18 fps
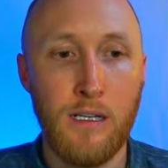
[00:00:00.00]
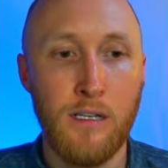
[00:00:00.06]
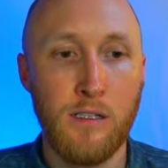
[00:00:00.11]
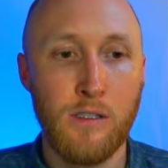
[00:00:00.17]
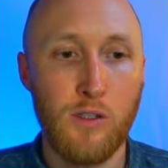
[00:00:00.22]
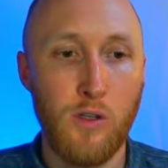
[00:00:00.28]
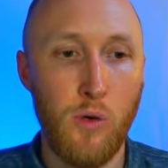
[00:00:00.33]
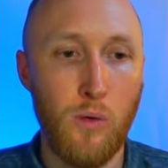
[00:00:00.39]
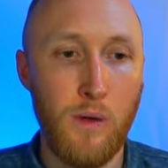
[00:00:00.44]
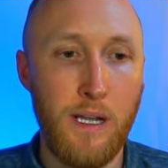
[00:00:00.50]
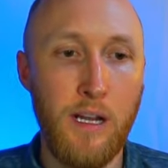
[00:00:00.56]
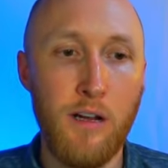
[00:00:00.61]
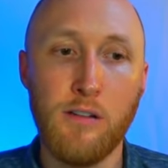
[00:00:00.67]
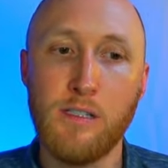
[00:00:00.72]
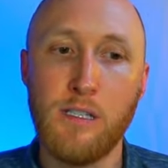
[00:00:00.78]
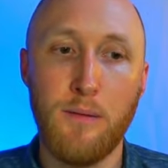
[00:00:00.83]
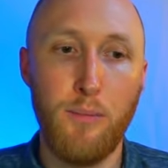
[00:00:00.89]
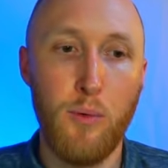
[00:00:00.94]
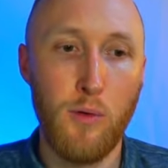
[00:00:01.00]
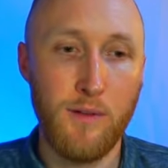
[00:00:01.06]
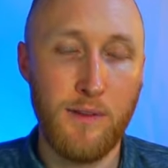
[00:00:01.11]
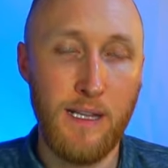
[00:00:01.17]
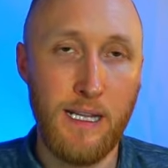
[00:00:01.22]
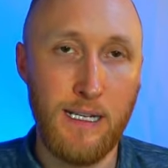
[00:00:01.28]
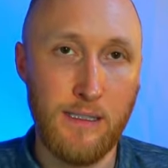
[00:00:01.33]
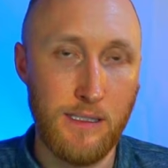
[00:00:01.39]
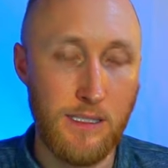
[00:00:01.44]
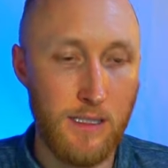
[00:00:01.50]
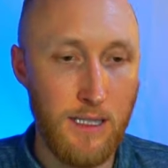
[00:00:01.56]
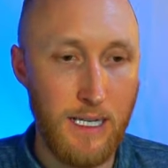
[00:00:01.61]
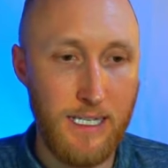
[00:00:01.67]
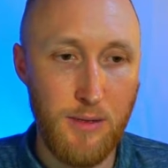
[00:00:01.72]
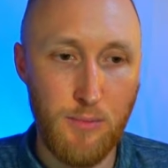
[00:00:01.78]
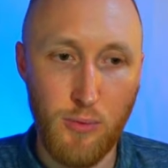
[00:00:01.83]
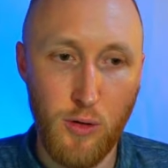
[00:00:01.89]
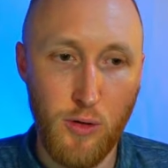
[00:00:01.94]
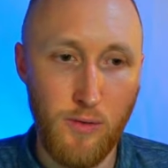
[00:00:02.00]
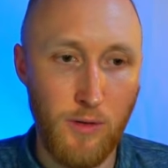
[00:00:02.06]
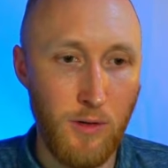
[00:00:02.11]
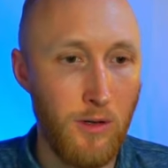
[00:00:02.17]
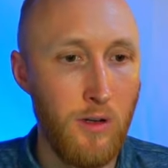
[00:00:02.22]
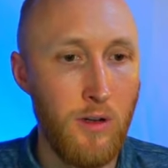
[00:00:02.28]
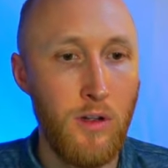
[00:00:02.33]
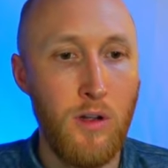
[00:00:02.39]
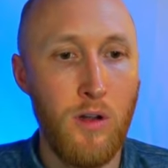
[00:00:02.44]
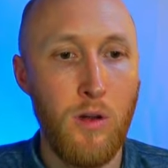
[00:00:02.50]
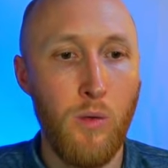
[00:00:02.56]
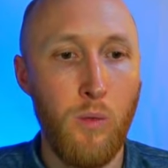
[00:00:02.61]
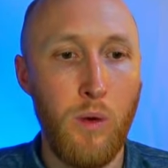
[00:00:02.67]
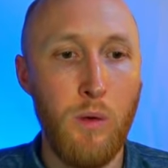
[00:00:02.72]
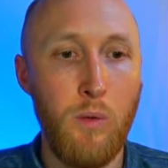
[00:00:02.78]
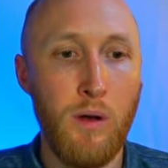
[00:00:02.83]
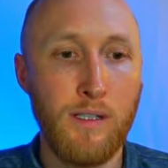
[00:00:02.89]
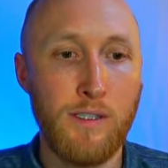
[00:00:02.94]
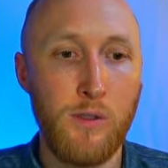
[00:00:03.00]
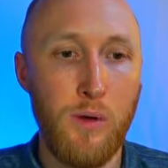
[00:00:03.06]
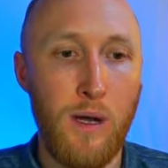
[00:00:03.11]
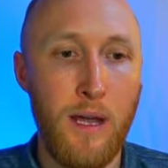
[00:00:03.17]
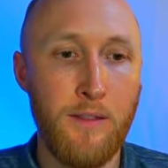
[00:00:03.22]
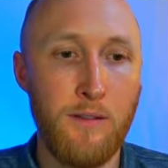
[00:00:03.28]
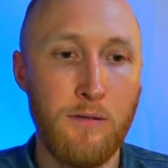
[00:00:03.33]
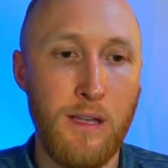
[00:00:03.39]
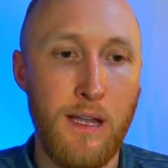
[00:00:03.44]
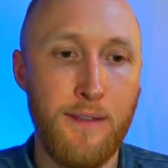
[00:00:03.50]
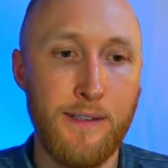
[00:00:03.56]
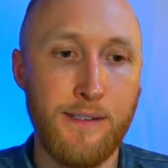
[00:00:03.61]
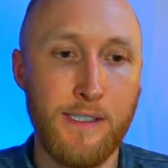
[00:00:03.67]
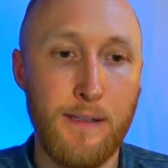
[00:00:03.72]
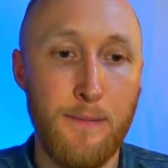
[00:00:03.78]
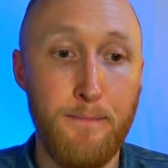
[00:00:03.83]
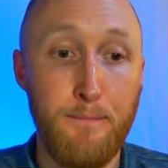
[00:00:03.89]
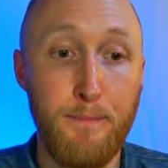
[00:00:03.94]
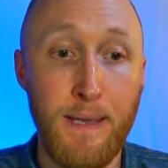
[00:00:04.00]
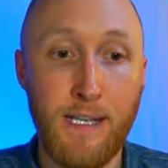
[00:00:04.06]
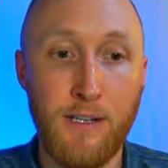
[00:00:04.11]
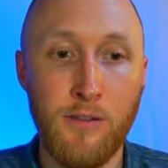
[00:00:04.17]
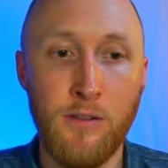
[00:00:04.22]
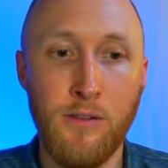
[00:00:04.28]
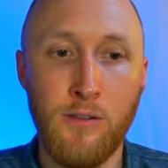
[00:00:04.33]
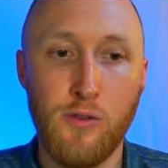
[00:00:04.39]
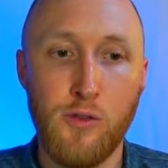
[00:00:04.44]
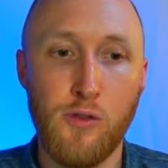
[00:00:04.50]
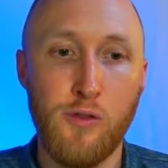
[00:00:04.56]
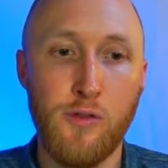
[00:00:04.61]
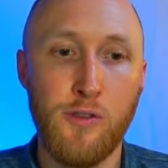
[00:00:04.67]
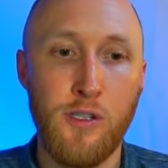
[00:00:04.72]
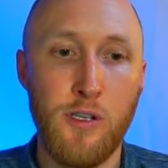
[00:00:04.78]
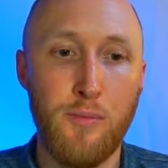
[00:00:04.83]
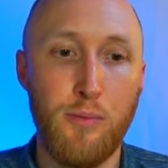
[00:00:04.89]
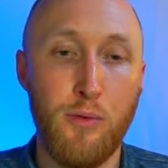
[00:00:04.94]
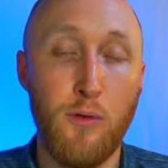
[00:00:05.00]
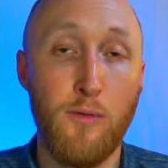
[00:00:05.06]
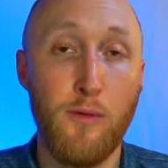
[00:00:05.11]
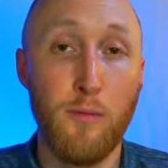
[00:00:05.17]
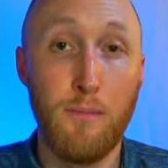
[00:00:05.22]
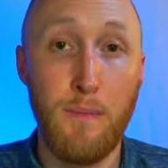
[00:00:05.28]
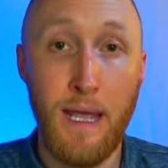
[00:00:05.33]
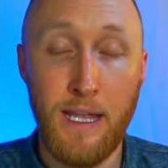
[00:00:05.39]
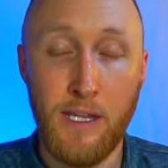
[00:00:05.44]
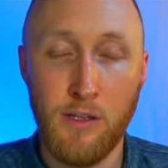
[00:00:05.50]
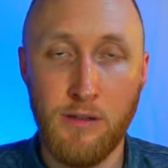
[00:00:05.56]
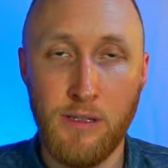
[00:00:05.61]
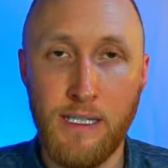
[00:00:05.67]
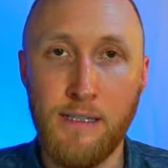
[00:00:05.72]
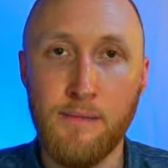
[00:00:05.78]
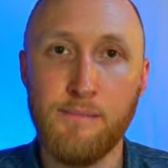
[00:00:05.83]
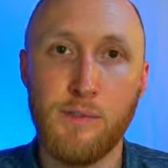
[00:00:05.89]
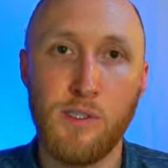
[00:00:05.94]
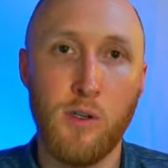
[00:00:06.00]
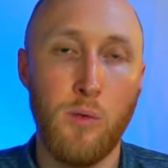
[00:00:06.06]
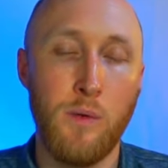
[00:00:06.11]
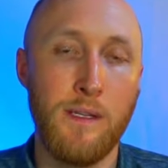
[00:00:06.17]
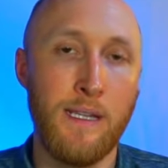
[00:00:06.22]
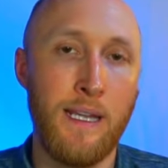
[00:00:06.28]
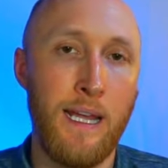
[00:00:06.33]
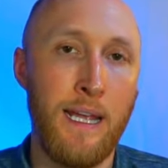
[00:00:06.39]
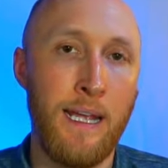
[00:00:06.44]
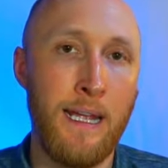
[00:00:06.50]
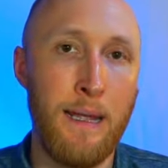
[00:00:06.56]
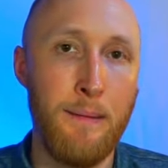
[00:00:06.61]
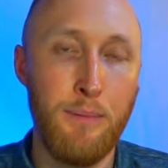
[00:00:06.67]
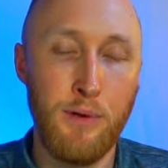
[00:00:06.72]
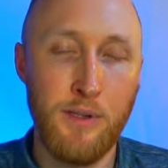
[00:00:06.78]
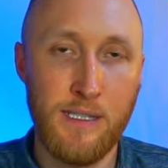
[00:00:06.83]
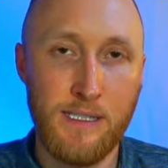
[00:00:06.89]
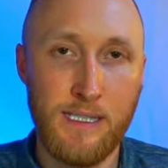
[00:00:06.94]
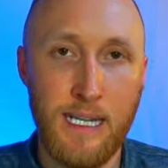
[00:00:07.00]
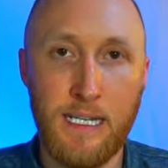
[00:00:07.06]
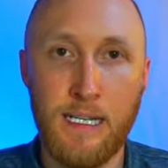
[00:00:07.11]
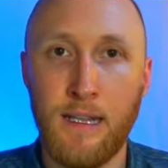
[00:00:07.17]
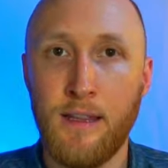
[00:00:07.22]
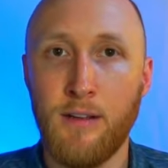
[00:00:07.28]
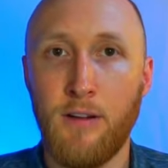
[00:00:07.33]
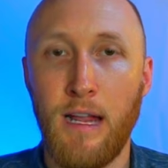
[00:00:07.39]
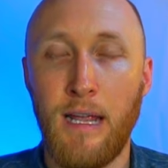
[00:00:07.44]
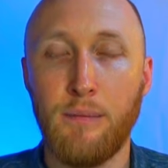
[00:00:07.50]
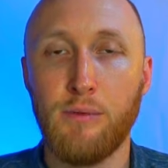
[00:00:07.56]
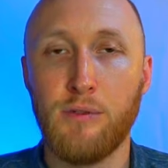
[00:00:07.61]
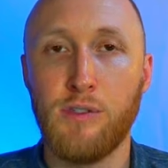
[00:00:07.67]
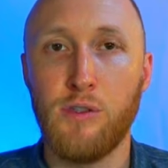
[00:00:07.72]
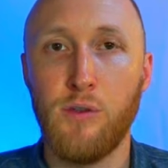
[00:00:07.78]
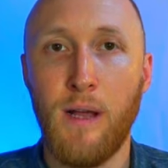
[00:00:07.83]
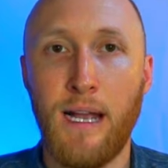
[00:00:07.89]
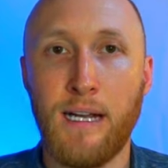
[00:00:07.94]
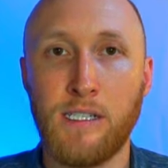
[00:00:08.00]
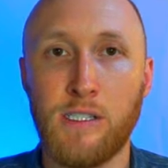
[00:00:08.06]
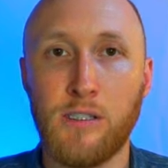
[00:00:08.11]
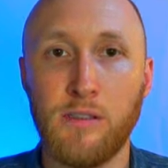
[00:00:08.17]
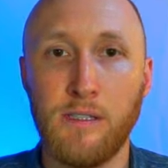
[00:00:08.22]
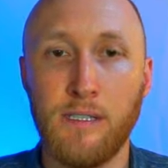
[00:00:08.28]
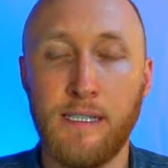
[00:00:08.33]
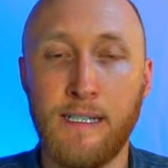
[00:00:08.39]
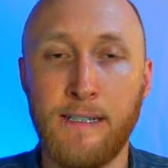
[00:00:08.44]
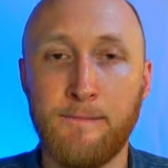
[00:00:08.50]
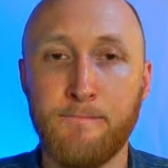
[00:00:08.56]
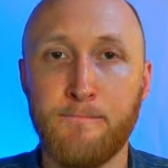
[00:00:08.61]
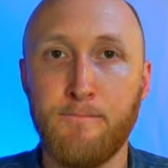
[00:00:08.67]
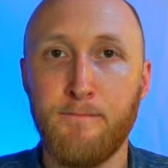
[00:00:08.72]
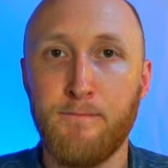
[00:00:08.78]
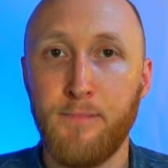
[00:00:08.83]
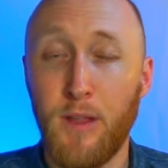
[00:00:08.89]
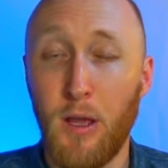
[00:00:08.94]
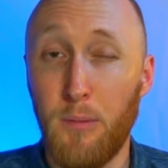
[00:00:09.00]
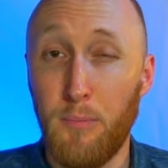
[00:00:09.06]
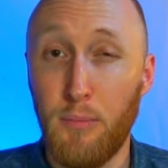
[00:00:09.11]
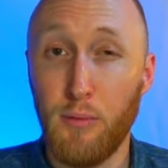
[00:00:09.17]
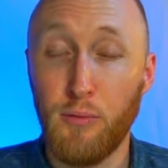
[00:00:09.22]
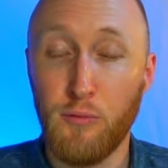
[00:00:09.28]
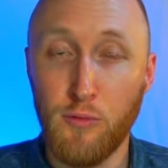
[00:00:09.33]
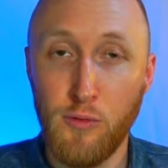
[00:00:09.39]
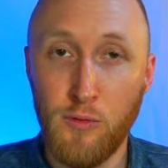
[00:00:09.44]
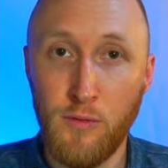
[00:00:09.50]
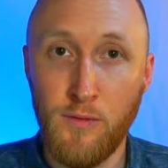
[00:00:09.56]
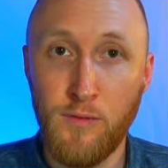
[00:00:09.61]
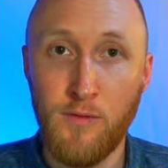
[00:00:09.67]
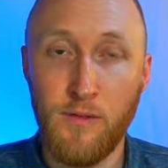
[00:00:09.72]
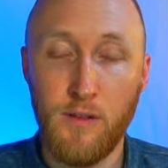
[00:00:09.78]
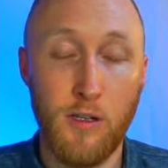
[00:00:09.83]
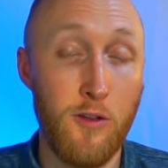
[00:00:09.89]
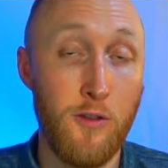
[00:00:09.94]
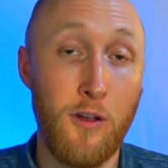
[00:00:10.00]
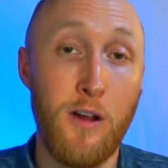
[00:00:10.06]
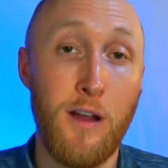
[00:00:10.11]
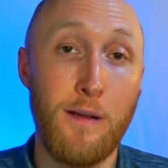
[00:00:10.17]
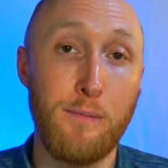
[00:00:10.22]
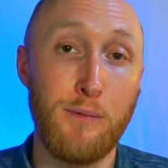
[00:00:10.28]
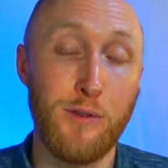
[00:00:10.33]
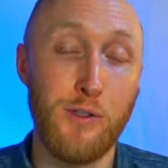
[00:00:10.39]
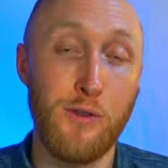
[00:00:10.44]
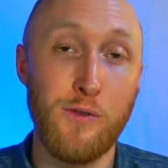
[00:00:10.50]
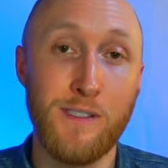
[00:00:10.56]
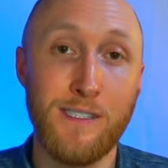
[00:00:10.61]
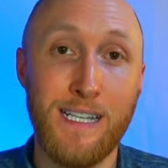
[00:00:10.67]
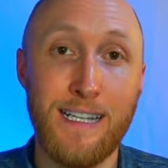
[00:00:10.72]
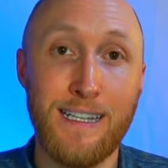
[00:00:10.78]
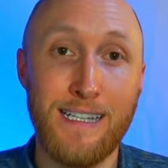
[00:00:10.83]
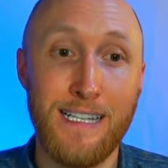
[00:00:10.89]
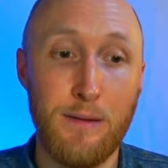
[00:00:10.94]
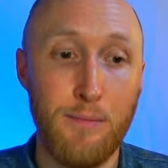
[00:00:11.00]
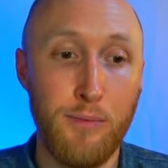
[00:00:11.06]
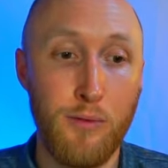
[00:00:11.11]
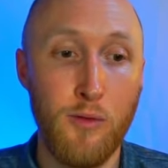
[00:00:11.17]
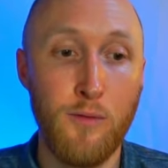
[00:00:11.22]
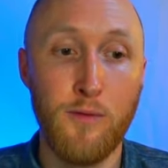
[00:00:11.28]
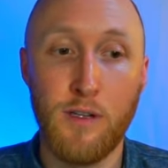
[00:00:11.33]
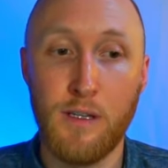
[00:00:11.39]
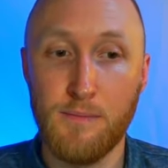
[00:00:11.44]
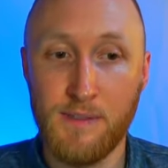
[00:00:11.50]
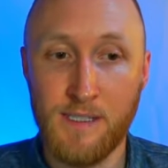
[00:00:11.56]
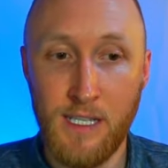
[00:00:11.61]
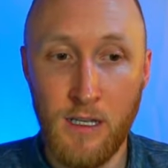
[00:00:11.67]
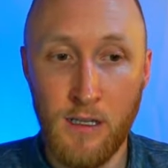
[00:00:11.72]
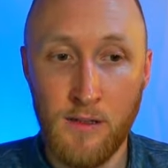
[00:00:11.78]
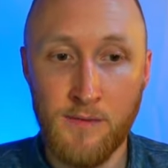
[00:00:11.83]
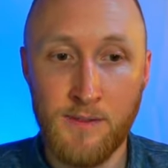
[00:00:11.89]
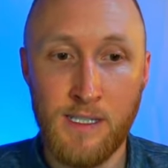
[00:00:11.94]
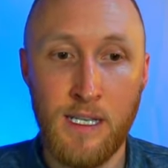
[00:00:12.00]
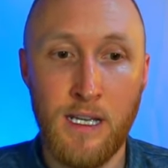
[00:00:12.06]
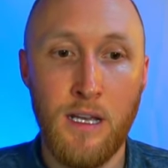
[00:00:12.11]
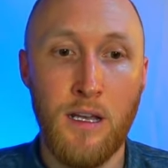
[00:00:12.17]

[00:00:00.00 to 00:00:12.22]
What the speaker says: So here's an important thing: select approver. We want to either let the submitter choose the approver manually. So when they input this data, they're able to actually approve, or they're able to set the approver themselves.